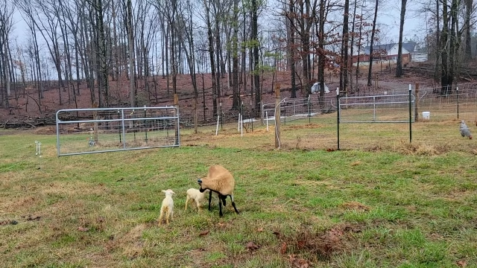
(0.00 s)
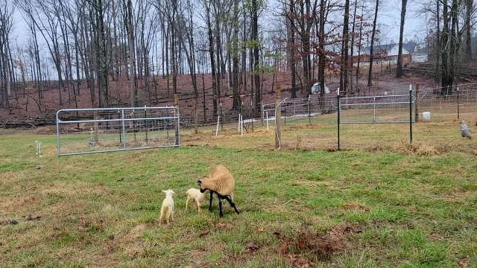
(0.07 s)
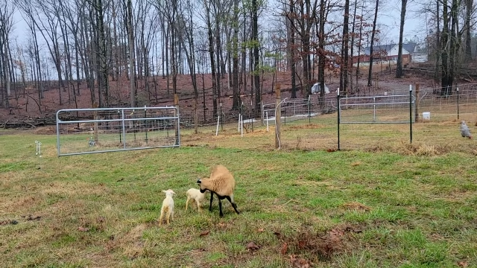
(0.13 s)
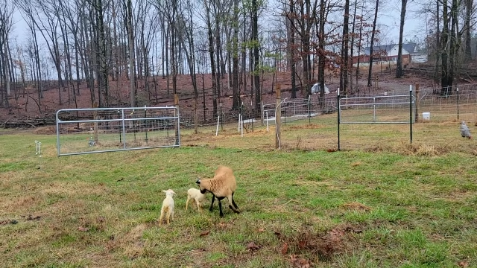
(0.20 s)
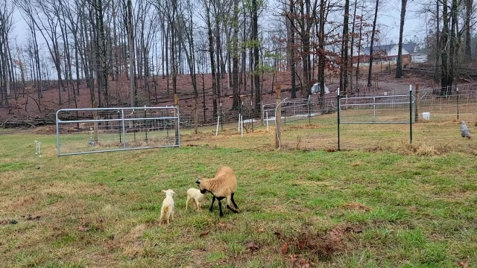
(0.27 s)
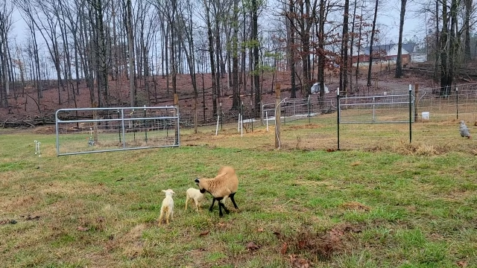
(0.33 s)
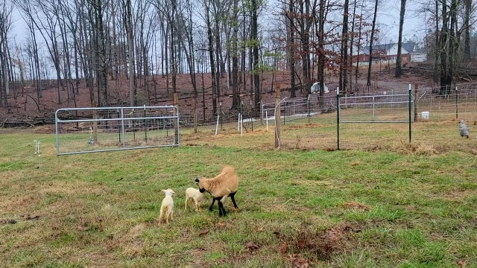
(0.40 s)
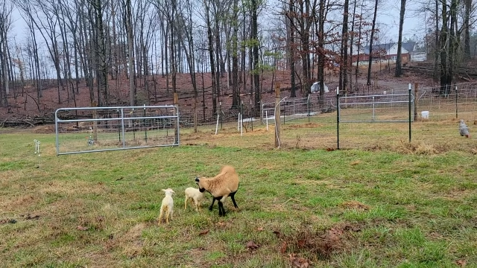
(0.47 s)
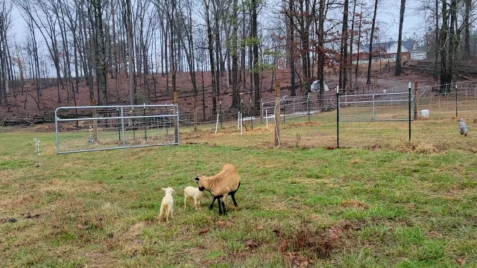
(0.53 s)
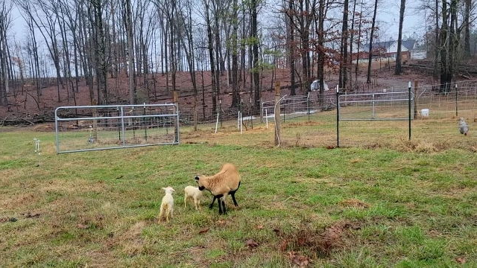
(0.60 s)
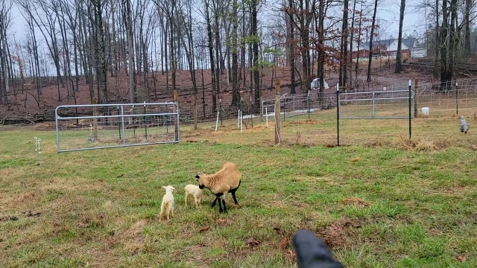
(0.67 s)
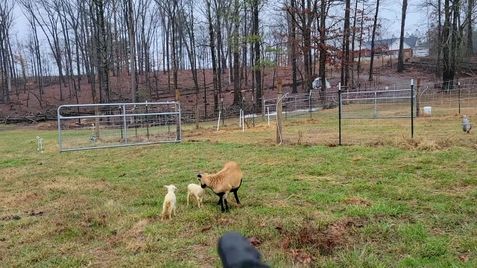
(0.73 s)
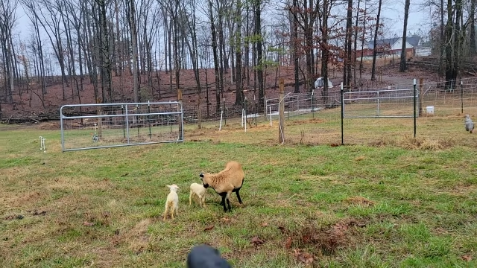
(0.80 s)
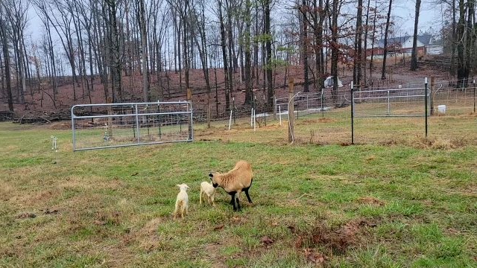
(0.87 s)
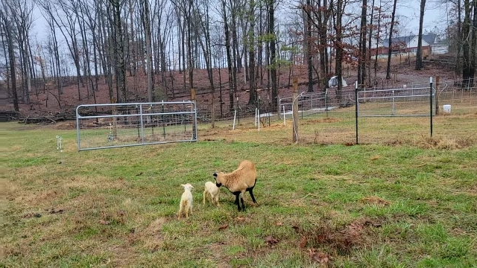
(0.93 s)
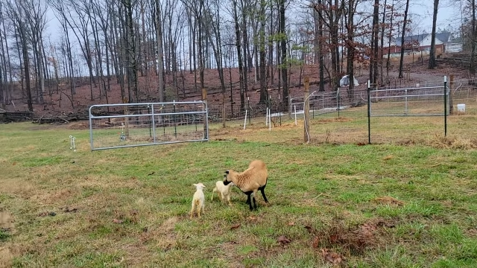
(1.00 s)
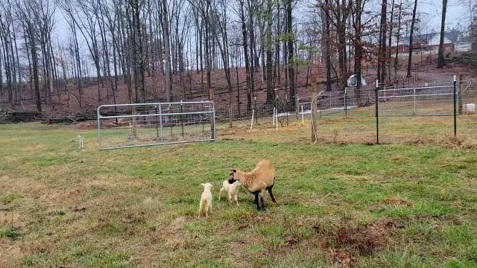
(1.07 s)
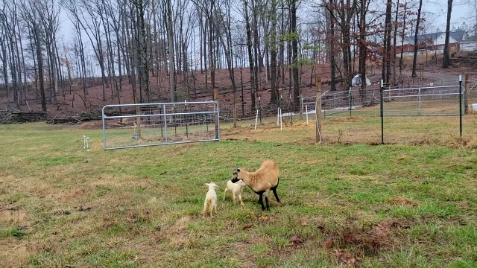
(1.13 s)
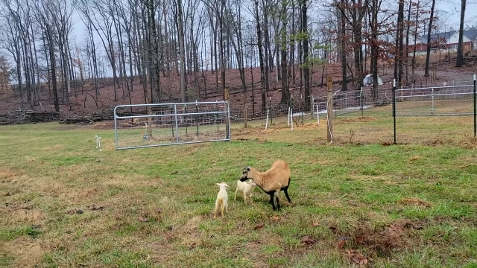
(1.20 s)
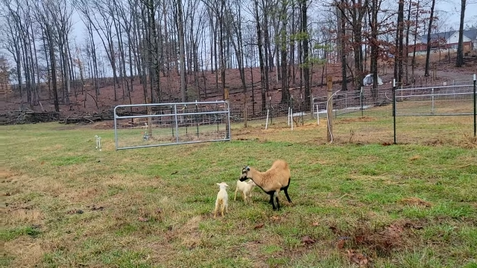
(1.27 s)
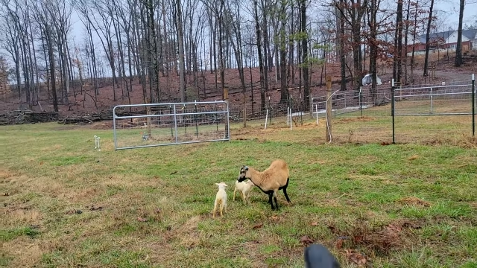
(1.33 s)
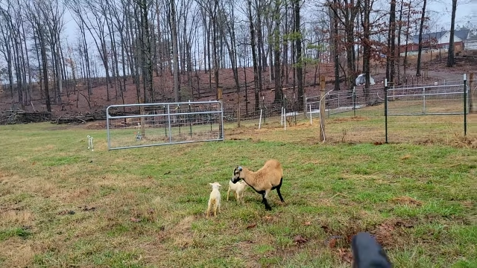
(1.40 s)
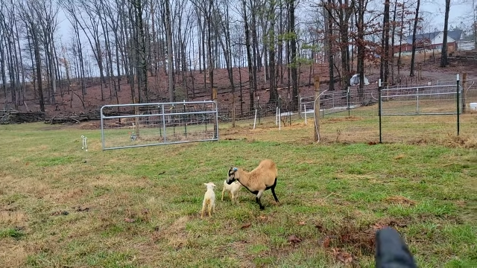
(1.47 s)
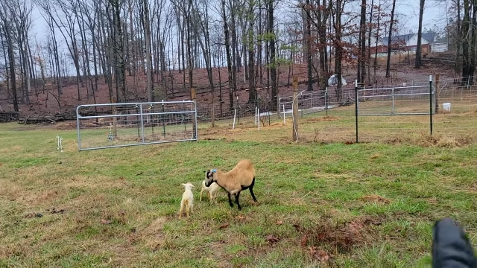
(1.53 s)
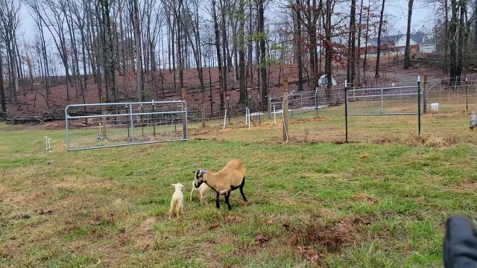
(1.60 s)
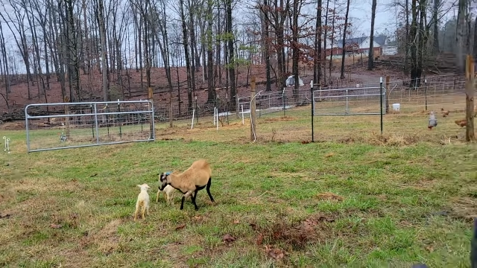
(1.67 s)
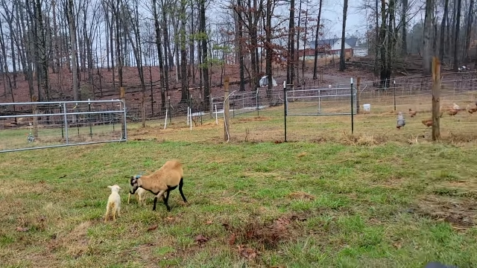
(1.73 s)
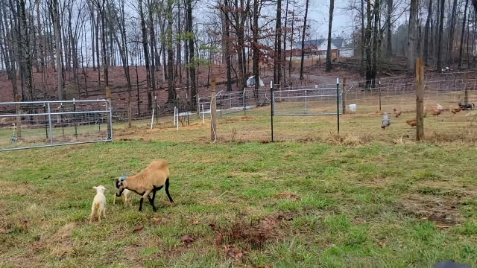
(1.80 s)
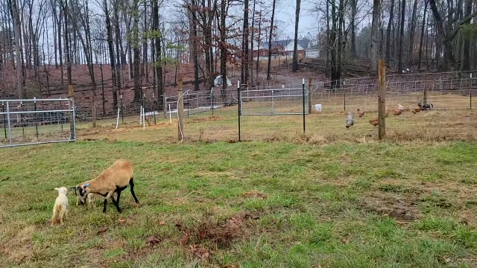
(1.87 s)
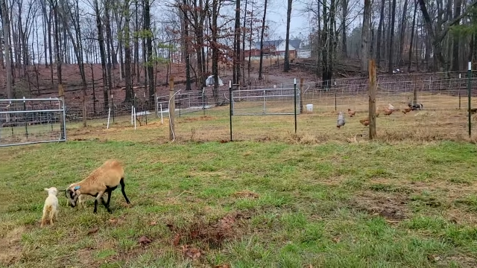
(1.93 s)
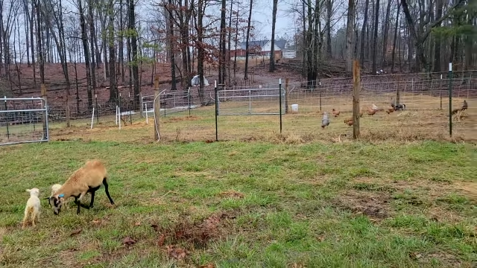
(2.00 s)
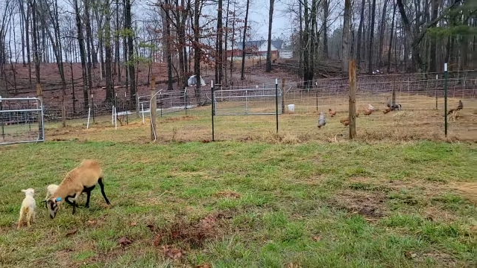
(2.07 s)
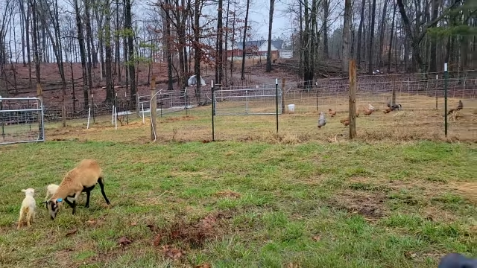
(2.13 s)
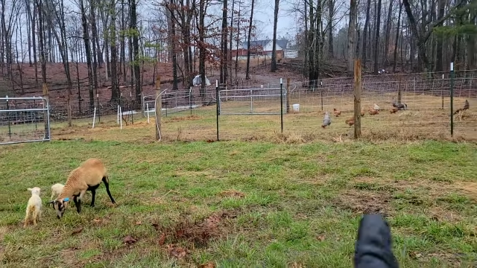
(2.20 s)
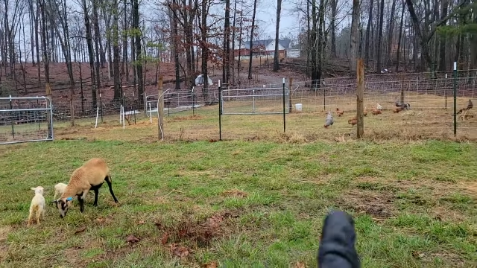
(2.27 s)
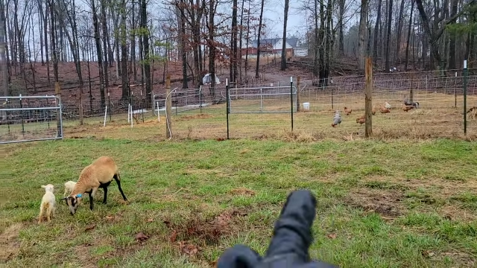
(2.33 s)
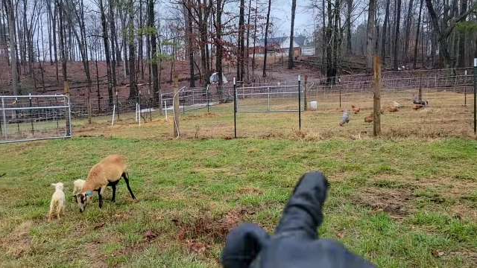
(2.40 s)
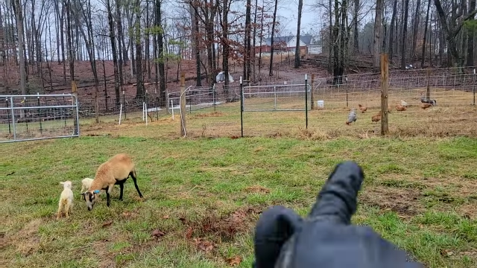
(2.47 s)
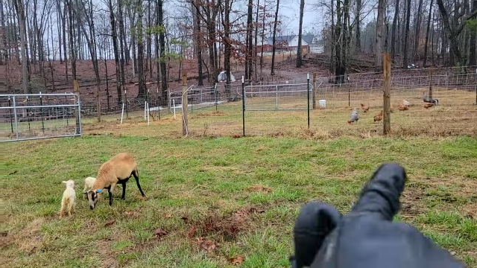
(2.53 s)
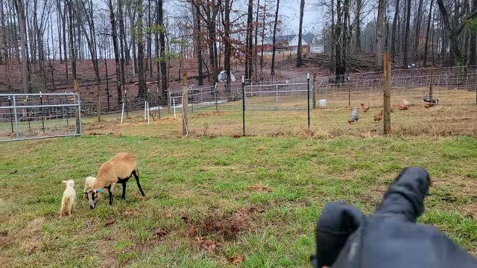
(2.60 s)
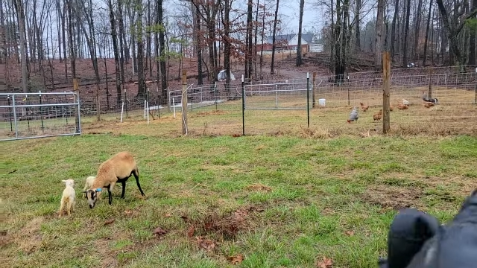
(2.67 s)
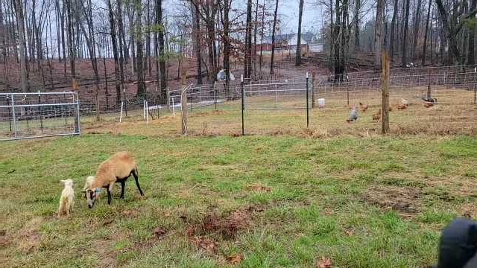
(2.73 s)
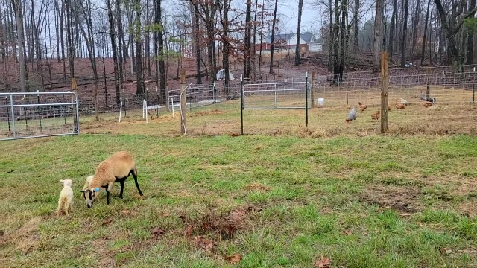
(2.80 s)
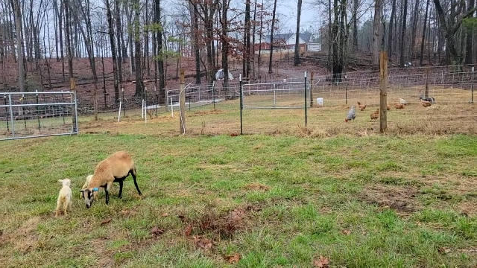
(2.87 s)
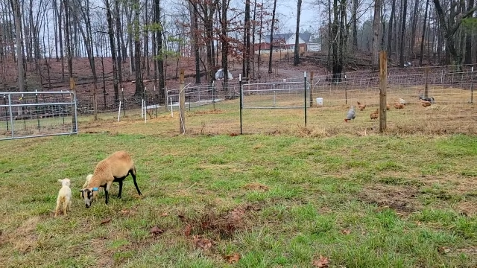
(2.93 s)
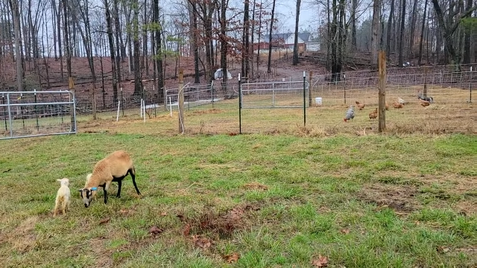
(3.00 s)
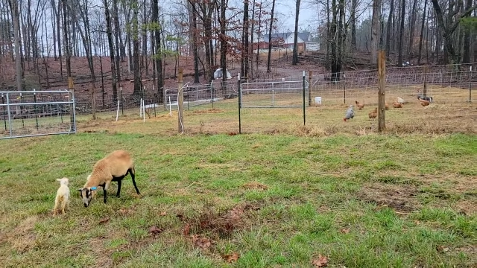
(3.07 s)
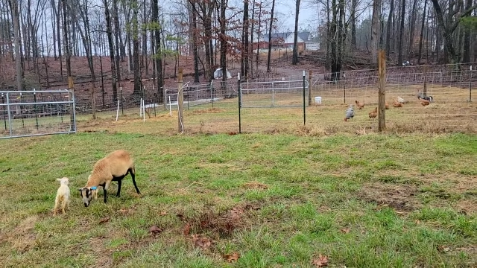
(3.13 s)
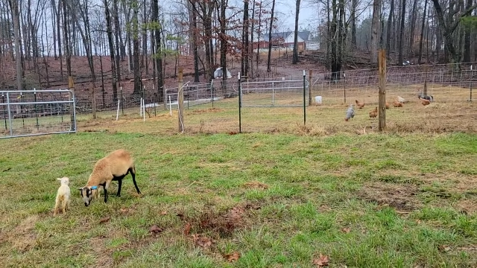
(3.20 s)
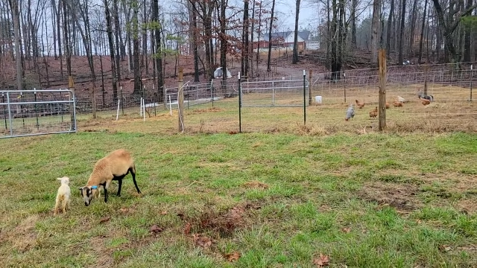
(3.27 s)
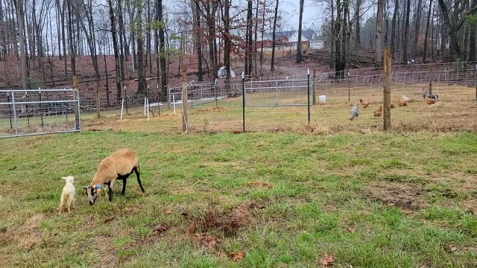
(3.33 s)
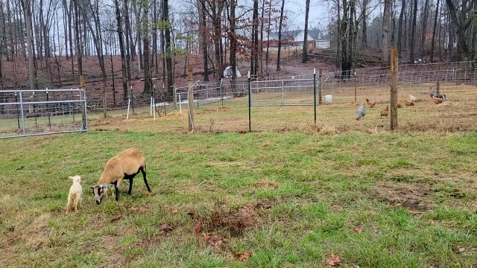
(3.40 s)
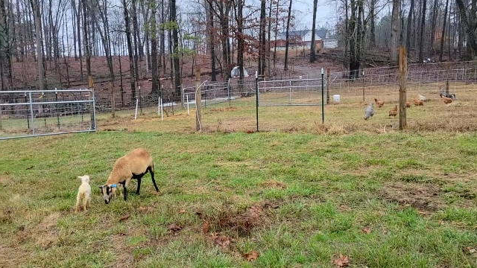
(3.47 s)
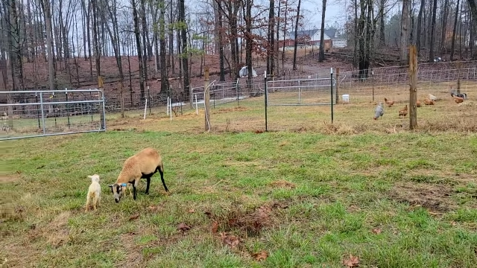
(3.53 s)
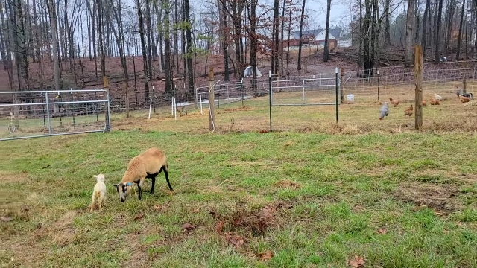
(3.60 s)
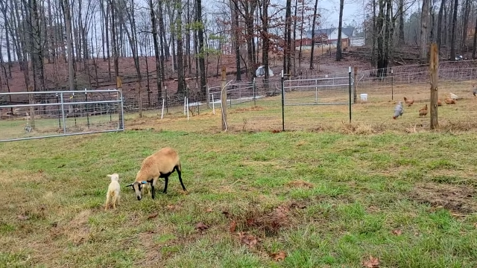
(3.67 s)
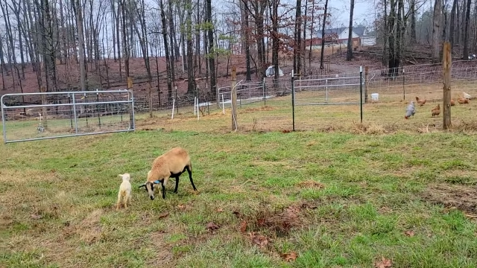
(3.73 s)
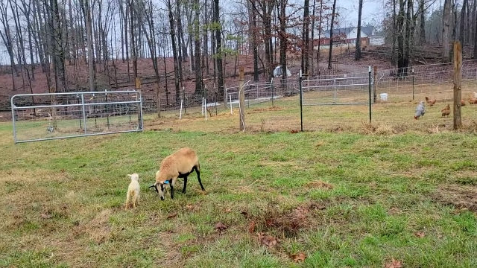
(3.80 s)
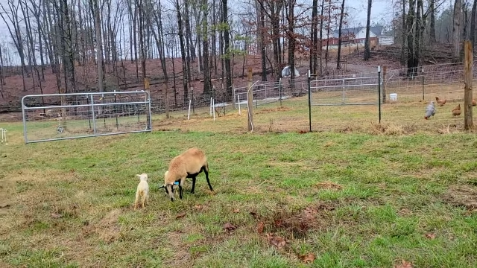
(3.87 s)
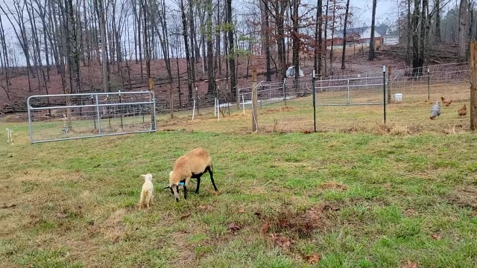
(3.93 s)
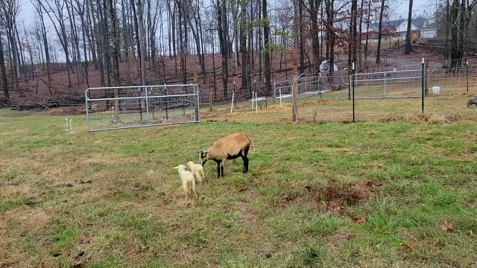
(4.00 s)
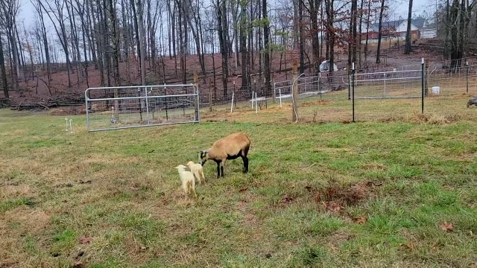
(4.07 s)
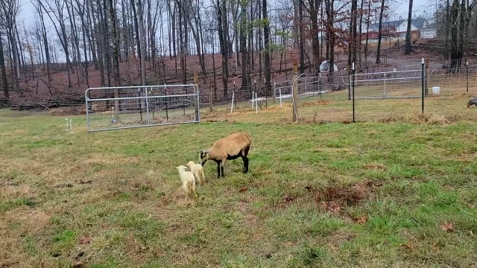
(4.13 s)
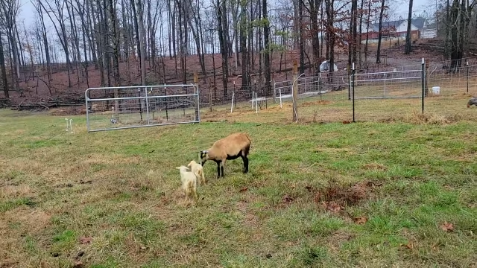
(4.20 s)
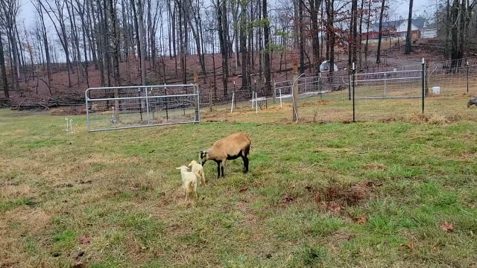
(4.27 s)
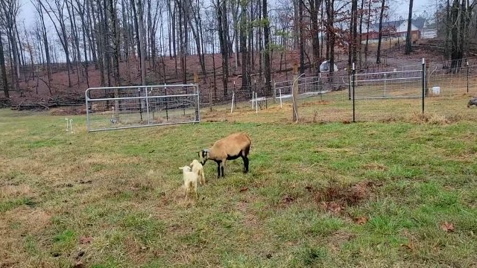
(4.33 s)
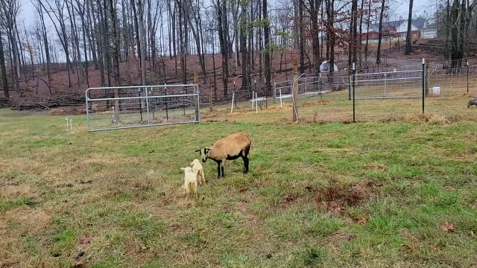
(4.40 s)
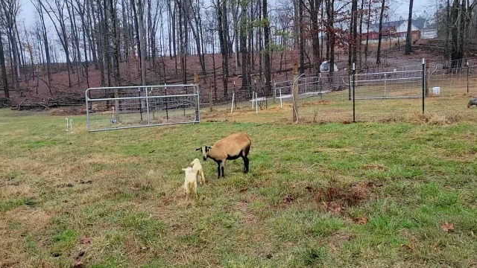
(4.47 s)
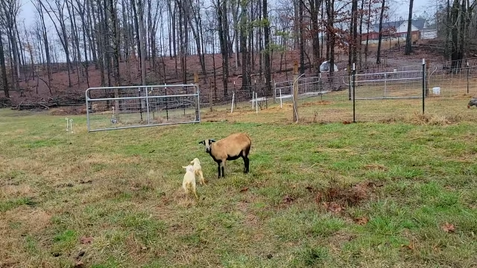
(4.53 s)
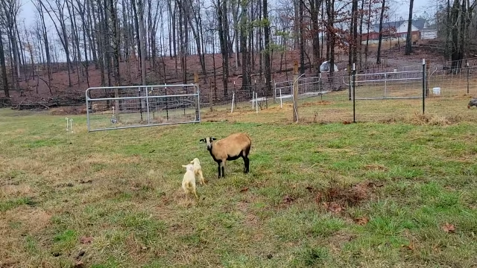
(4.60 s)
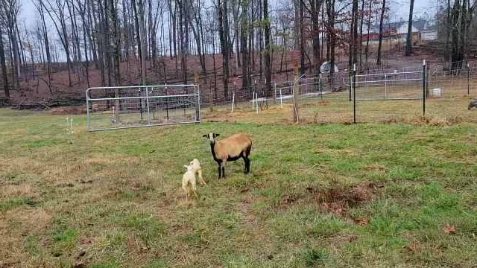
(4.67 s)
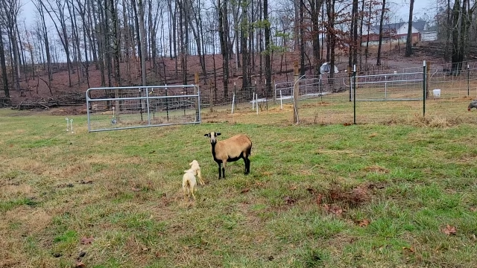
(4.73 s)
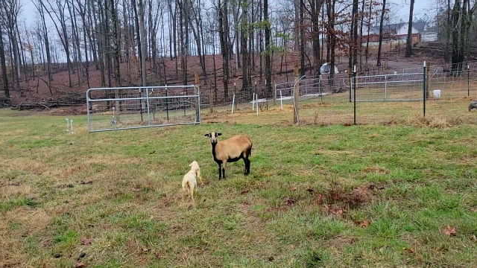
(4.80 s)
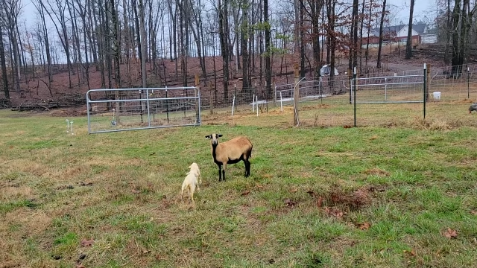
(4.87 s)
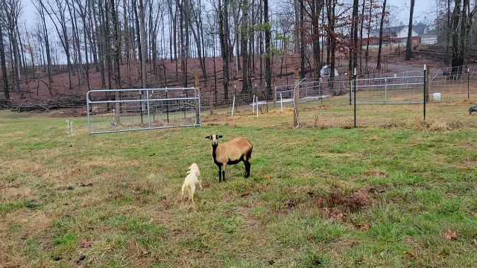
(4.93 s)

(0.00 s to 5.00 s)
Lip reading: No face is visible, so there are no lips to read.